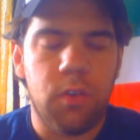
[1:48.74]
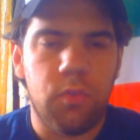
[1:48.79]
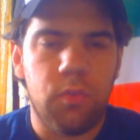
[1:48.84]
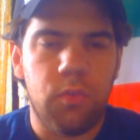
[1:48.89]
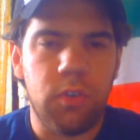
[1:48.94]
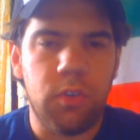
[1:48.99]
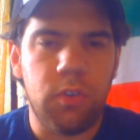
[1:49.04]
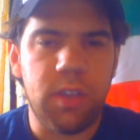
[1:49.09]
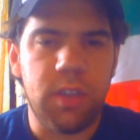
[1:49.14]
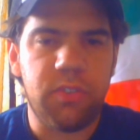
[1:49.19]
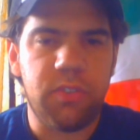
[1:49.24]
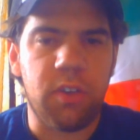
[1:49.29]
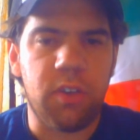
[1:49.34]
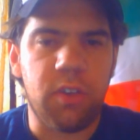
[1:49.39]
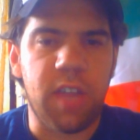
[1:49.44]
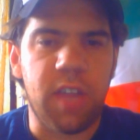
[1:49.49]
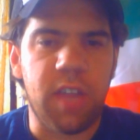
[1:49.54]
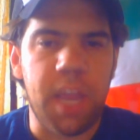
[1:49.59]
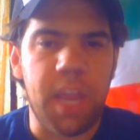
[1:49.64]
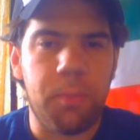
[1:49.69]
Released on
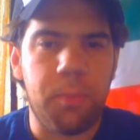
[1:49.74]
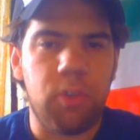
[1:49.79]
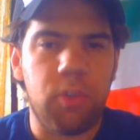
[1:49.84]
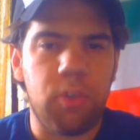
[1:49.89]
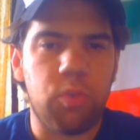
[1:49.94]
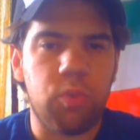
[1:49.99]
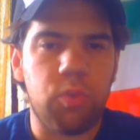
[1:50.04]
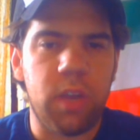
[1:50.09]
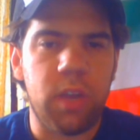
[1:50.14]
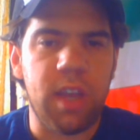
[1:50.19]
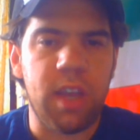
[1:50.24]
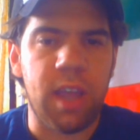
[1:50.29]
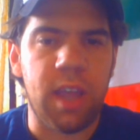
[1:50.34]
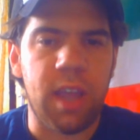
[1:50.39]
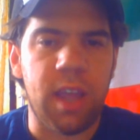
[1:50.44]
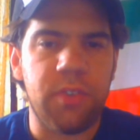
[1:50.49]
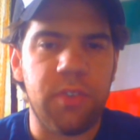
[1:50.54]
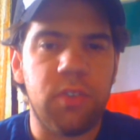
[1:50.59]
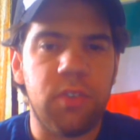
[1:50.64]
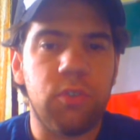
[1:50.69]
April
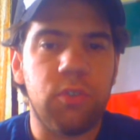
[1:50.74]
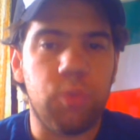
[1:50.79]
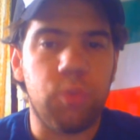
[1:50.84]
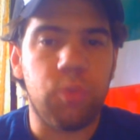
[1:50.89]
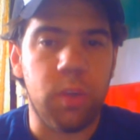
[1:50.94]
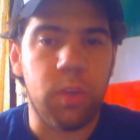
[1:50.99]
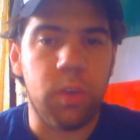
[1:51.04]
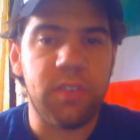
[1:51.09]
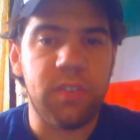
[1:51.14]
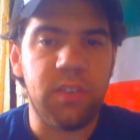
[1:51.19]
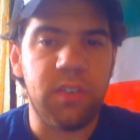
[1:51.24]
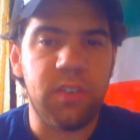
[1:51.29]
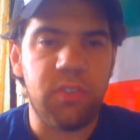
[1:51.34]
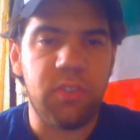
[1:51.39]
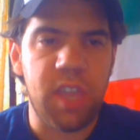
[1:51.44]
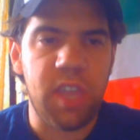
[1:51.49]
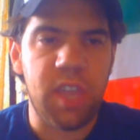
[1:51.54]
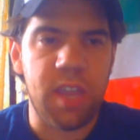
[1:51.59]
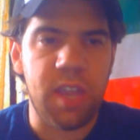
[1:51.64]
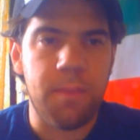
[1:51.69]
29th,
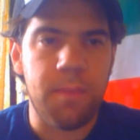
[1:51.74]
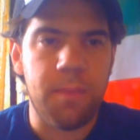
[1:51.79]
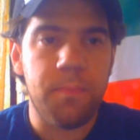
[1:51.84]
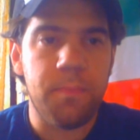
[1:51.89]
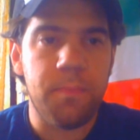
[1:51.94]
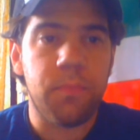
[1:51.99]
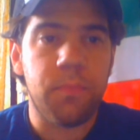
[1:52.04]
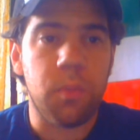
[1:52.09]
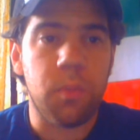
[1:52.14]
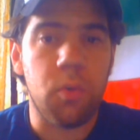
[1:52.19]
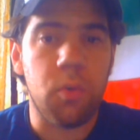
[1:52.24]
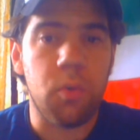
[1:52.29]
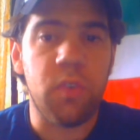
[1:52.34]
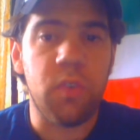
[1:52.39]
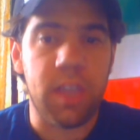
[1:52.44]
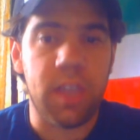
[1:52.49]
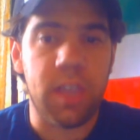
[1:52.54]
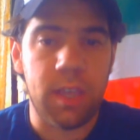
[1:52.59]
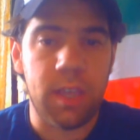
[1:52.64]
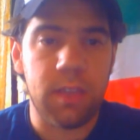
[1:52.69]
2016, the
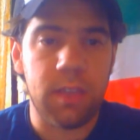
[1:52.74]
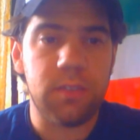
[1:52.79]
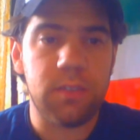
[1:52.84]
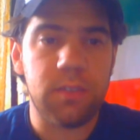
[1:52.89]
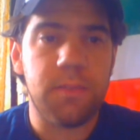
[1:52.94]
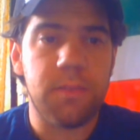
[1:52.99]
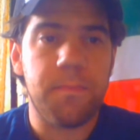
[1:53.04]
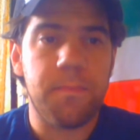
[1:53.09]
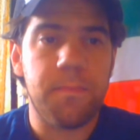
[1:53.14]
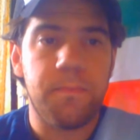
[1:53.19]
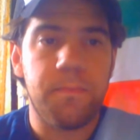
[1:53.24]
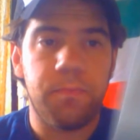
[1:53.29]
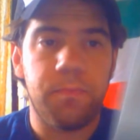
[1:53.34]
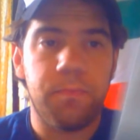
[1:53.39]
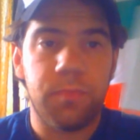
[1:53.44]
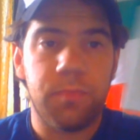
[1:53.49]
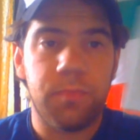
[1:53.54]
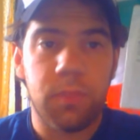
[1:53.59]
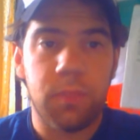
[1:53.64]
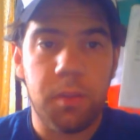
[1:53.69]
movie is
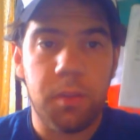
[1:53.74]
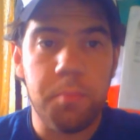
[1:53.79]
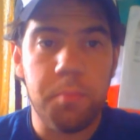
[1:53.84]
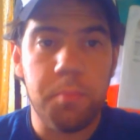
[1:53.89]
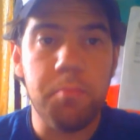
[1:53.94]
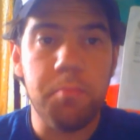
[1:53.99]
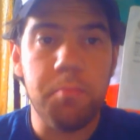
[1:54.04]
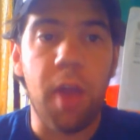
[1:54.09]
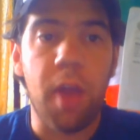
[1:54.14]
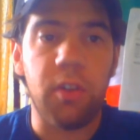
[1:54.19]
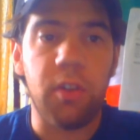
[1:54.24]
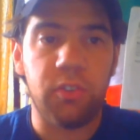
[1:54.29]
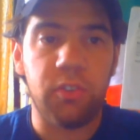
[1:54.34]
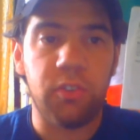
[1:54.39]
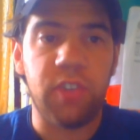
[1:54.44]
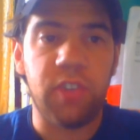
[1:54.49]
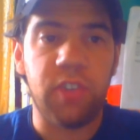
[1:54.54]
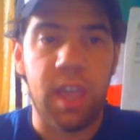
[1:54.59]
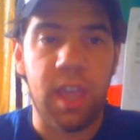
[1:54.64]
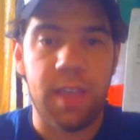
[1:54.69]

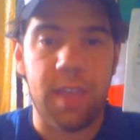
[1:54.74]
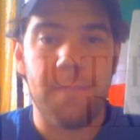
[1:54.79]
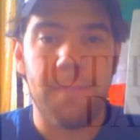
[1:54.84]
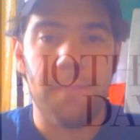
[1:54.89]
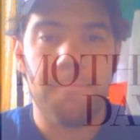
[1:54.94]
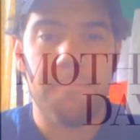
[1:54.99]
Mother's Day.